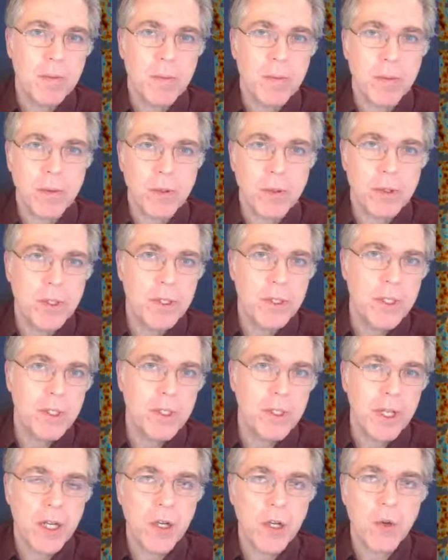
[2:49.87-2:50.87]
processes,
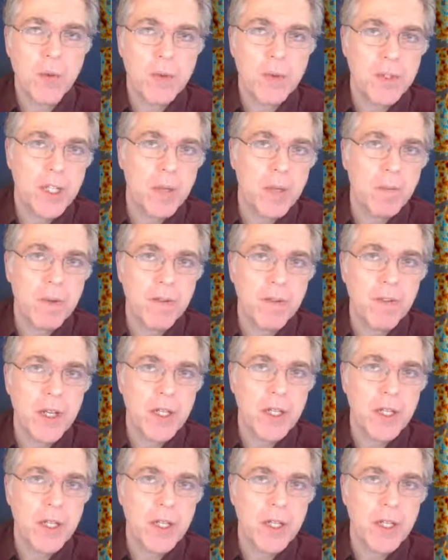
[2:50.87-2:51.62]
they go with sigma v,